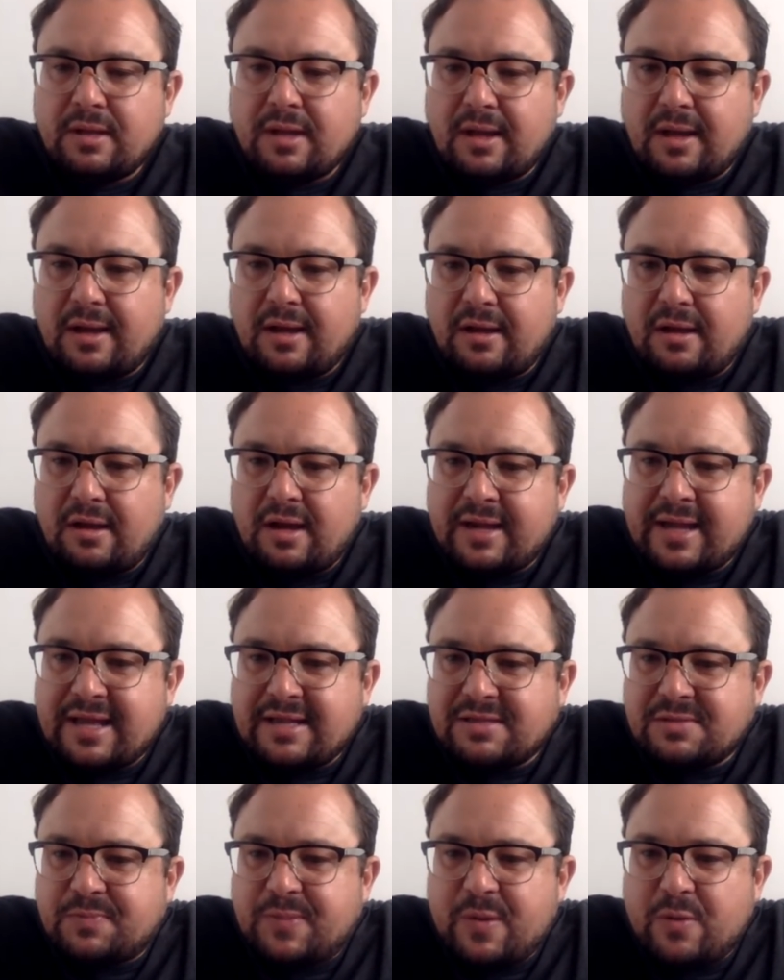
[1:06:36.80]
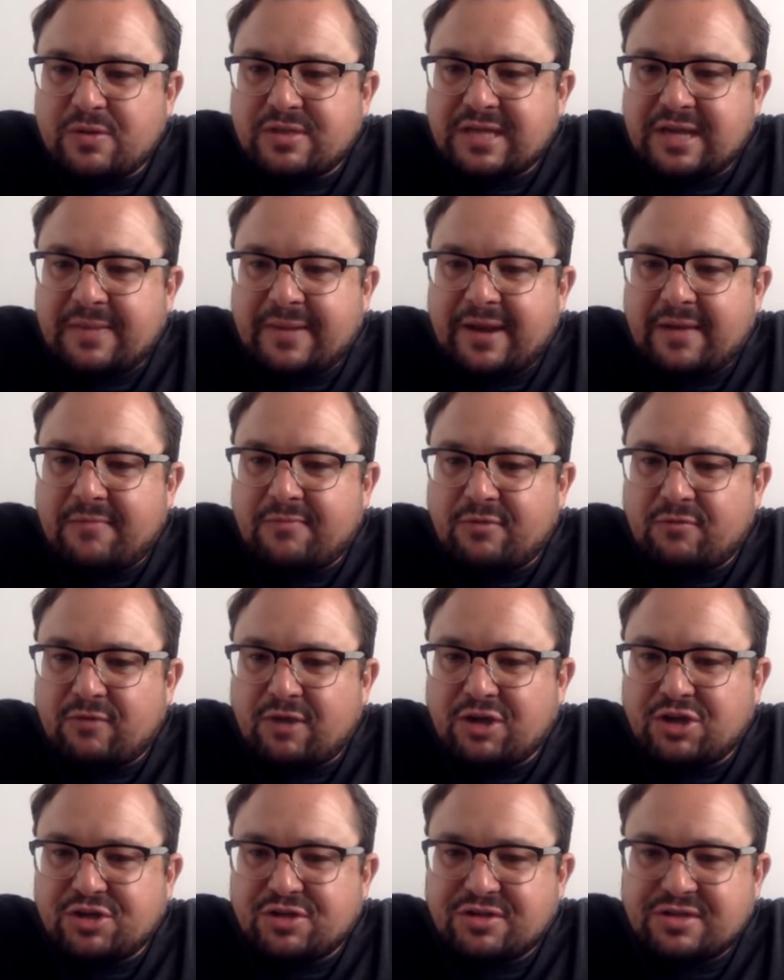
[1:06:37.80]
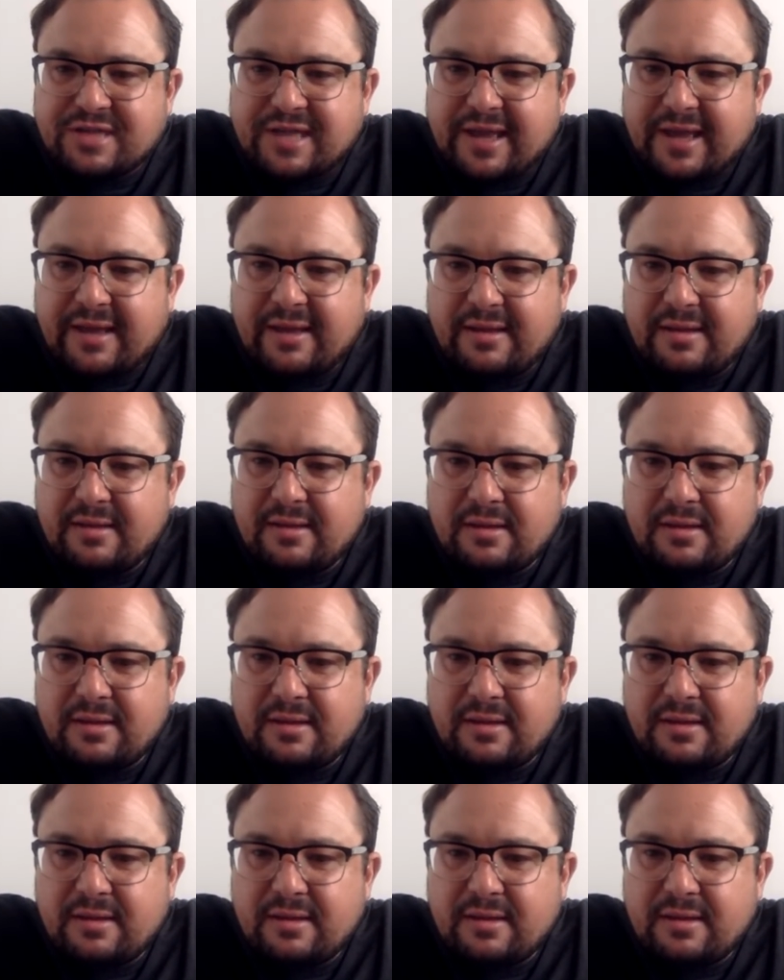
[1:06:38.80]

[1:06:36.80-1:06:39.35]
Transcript: Again, people were saying about the Russians there.